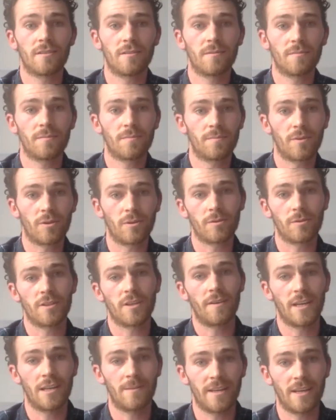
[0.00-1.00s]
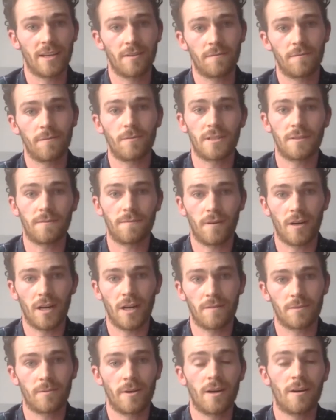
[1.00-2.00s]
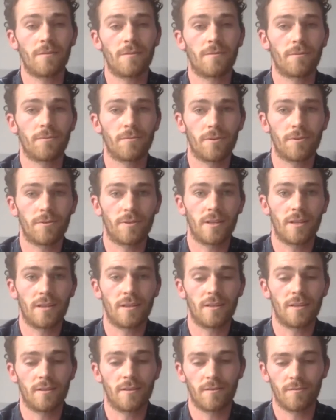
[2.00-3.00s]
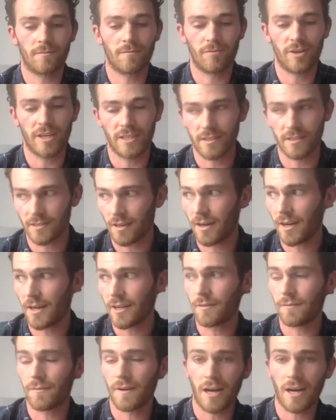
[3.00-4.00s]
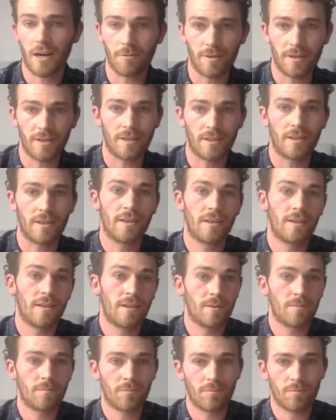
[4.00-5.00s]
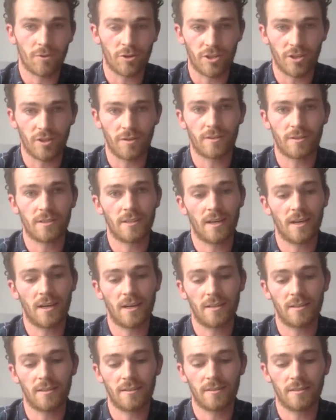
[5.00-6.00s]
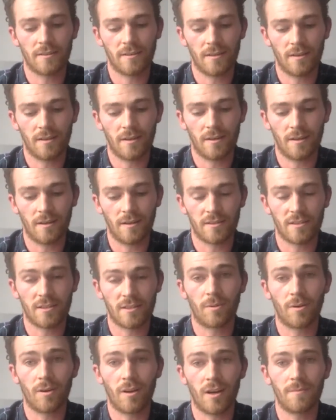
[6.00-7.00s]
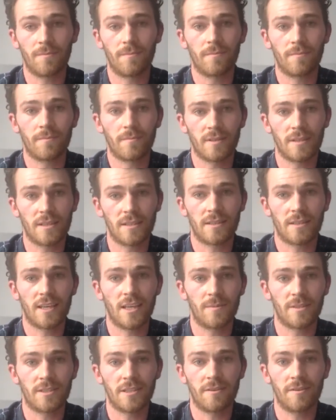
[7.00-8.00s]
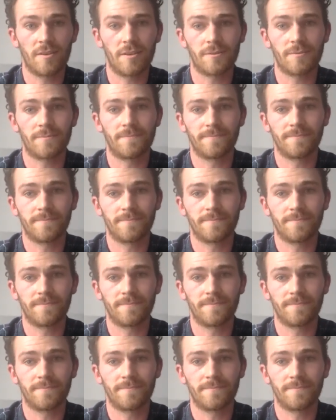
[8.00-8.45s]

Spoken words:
but also eliminate the 45 as well through the redesign of how we produce and supply these key materials.